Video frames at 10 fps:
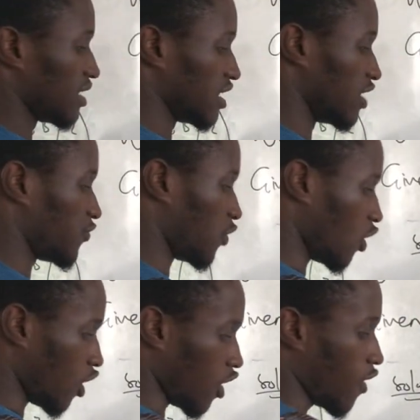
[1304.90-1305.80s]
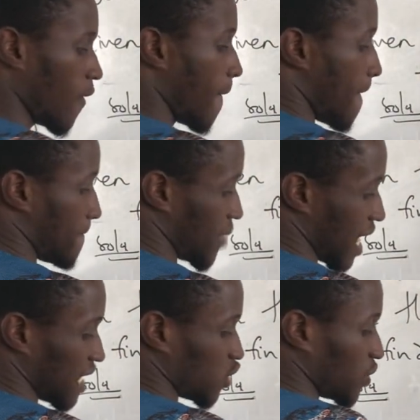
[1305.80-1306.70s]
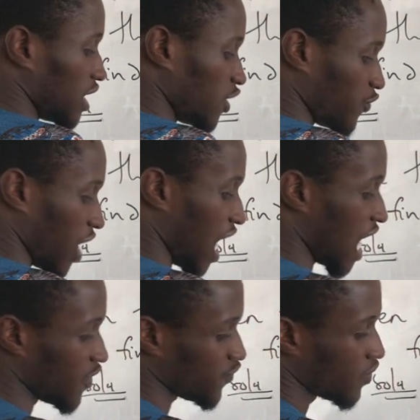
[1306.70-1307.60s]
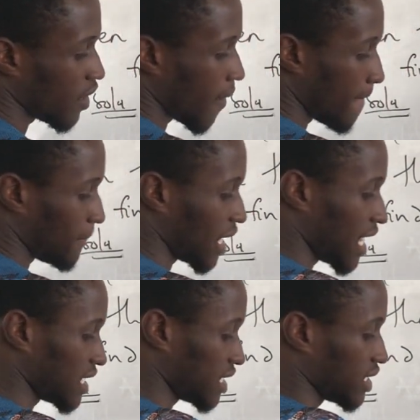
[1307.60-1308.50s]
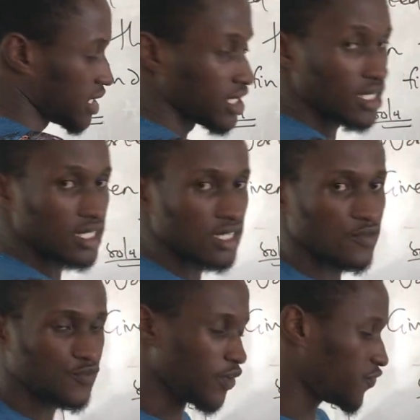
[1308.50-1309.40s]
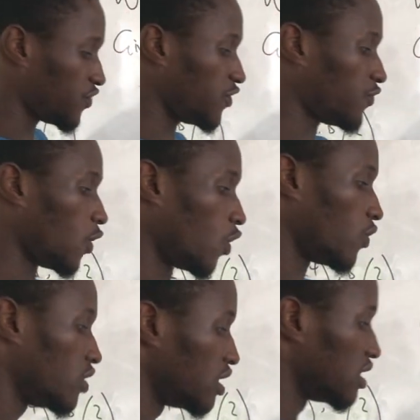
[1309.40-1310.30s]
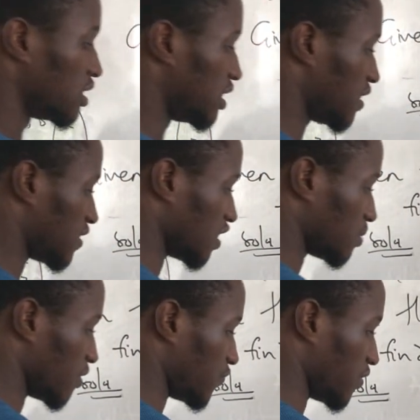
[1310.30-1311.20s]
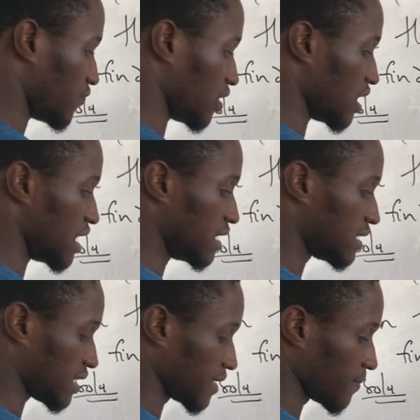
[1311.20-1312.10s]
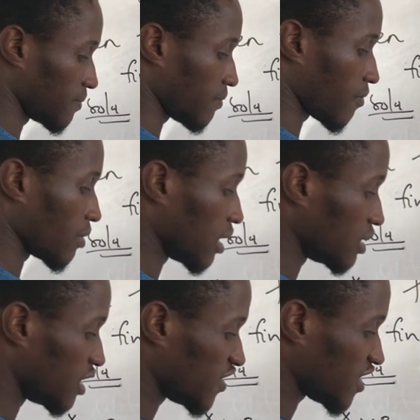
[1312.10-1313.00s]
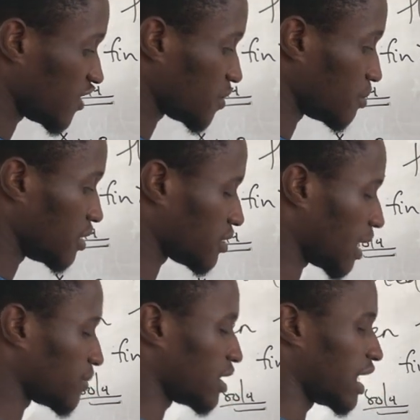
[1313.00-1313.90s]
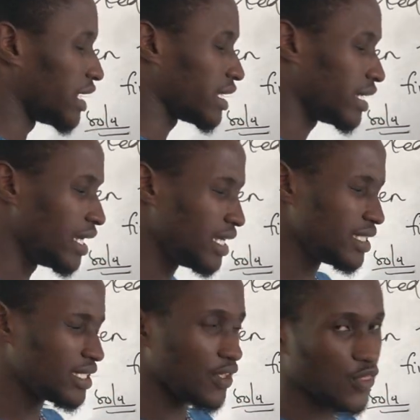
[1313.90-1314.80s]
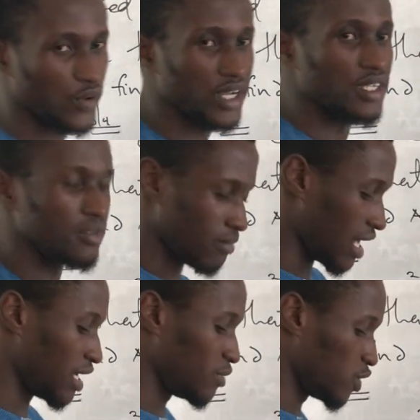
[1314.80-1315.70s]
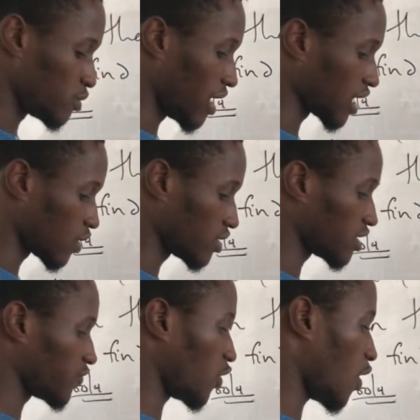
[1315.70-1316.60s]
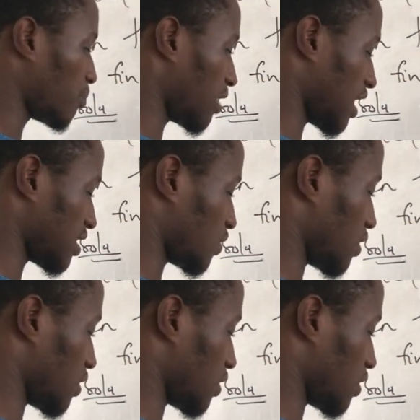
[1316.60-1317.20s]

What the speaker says: Then 4 plus 25 plus 54. This gives me 58. This gives me something like 83. But let me use my calculator. 4 plus